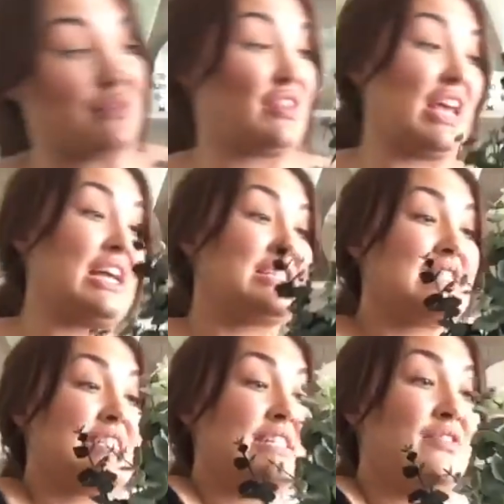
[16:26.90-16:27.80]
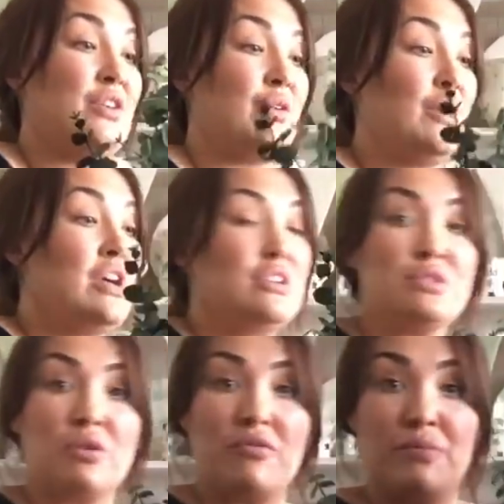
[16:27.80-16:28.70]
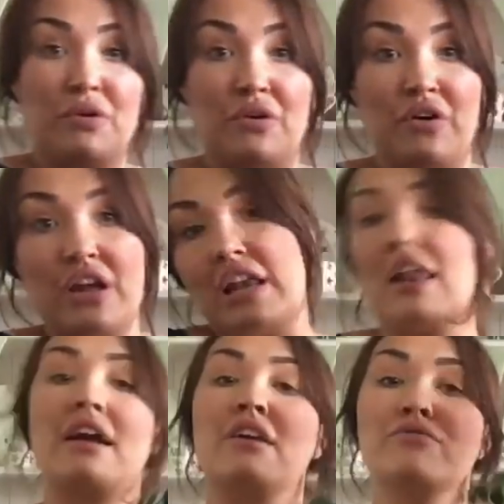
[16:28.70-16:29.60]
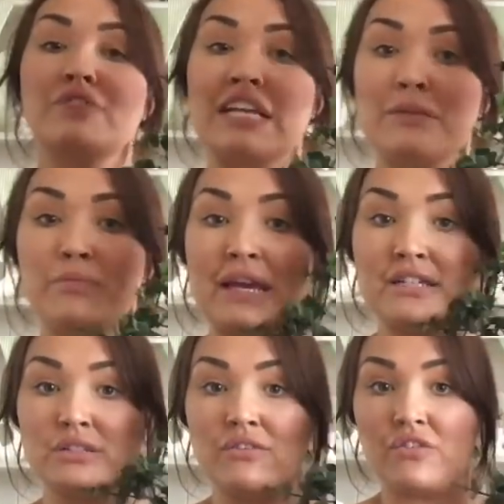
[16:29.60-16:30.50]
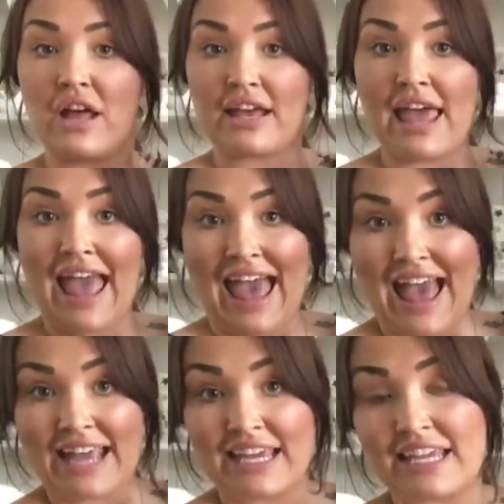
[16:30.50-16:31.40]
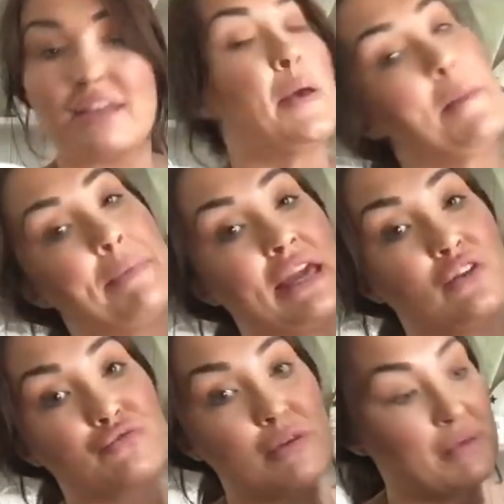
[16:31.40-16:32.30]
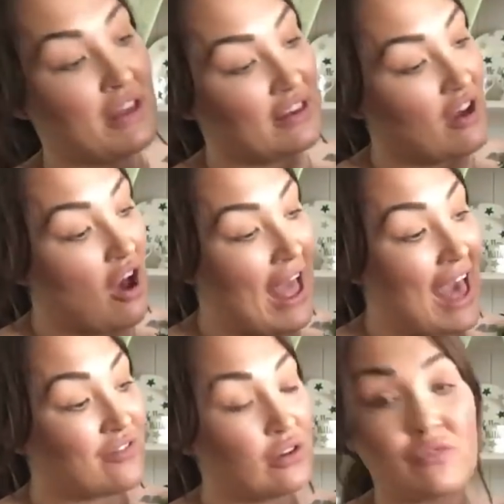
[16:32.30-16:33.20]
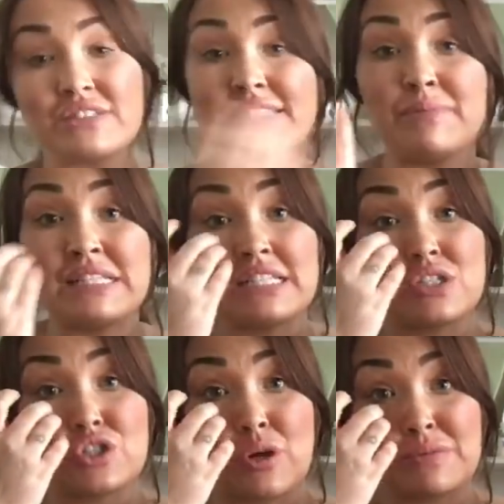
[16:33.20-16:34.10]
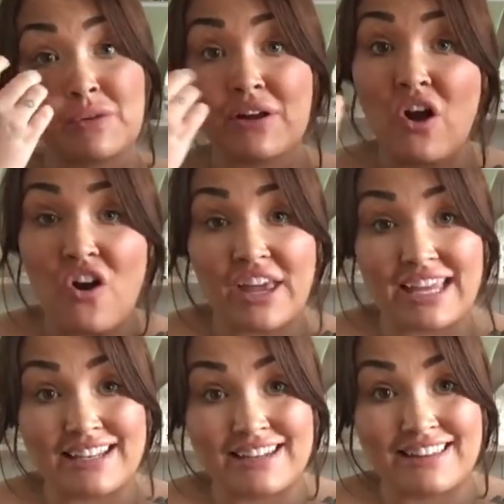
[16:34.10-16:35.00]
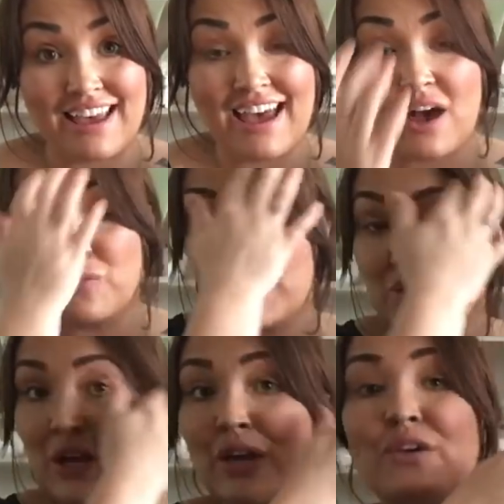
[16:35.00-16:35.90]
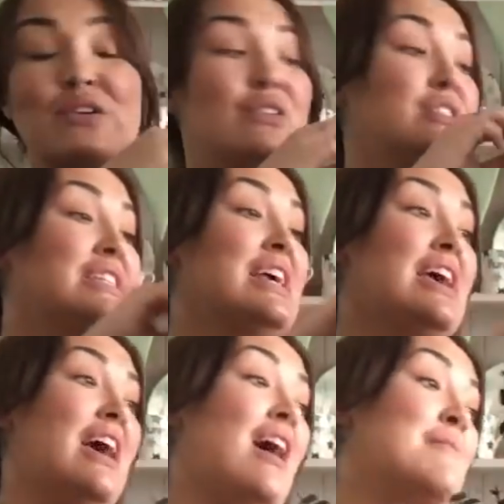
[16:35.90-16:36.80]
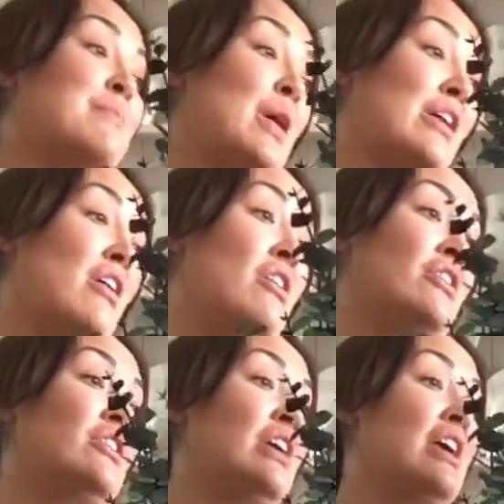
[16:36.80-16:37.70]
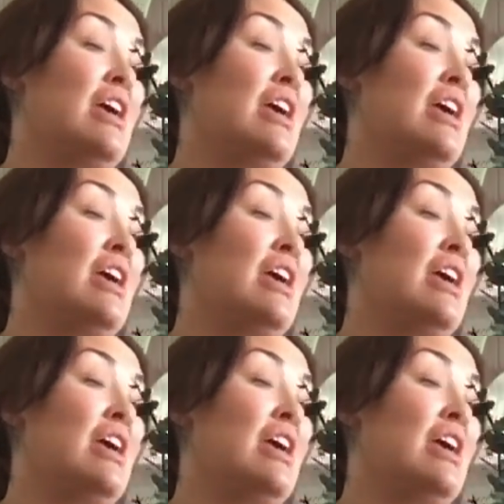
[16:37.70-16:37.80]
with this is if you sort of put like a really big sort of like hanging pink ribbon. I haven't obviously been to the shop, so I can't get none of that. I wish I could, but I can't.